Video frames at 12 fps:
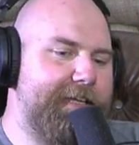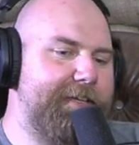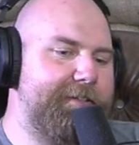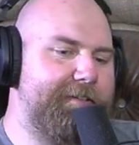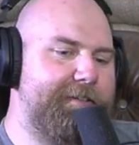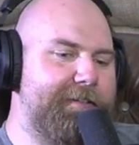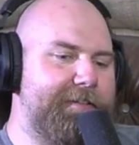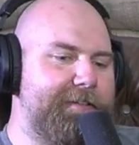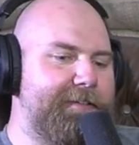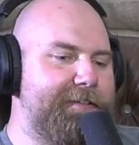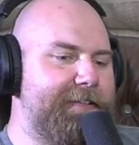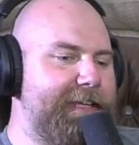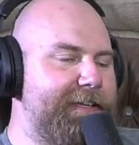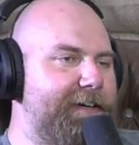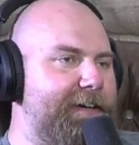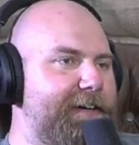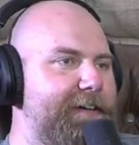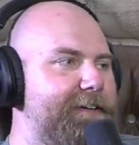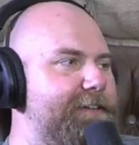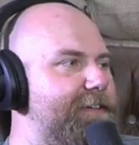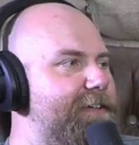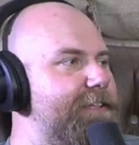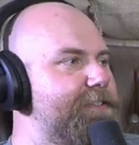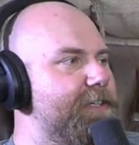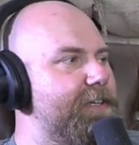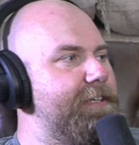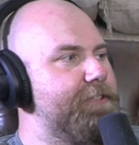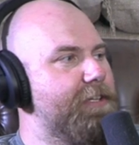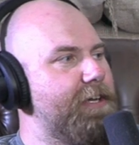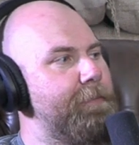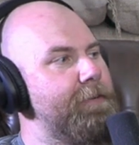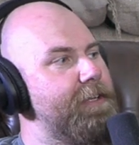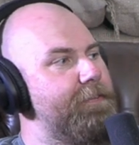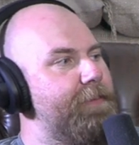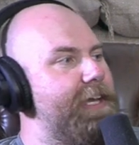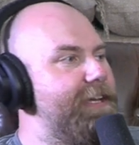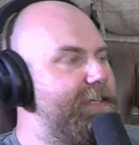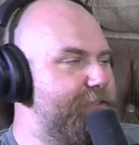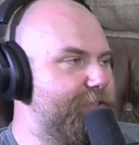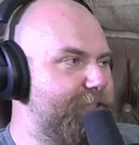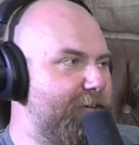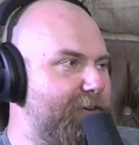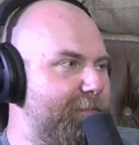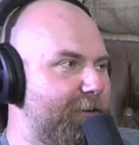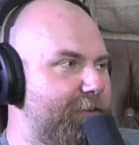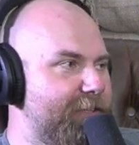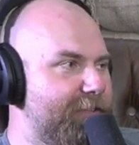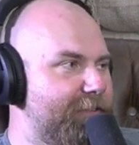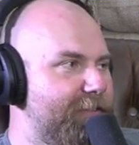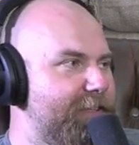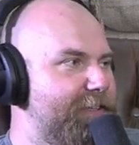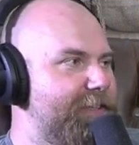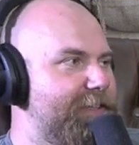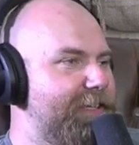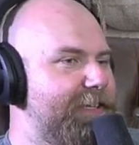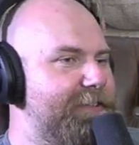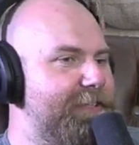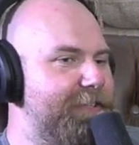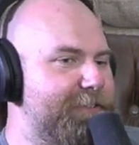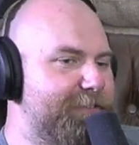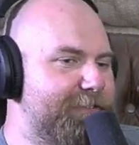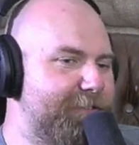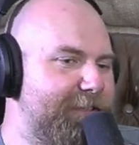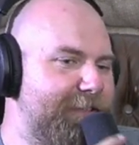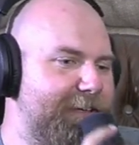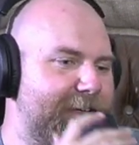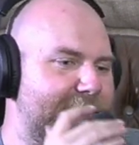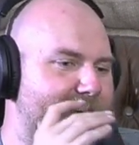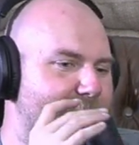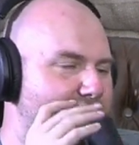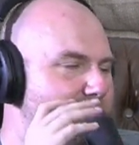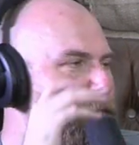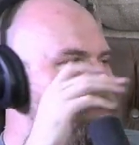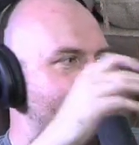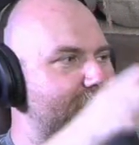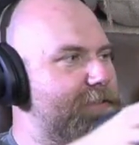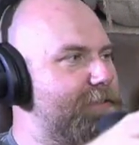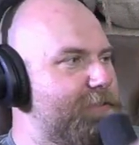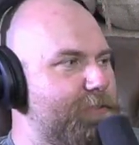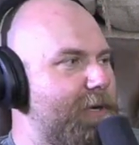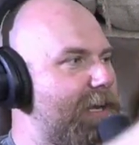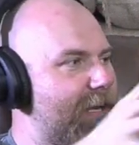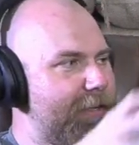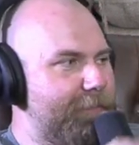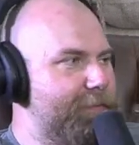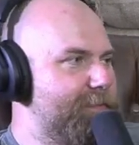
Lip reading: Oh my God. Where does this happen? It's a coming of age ceremony in this remote tribe.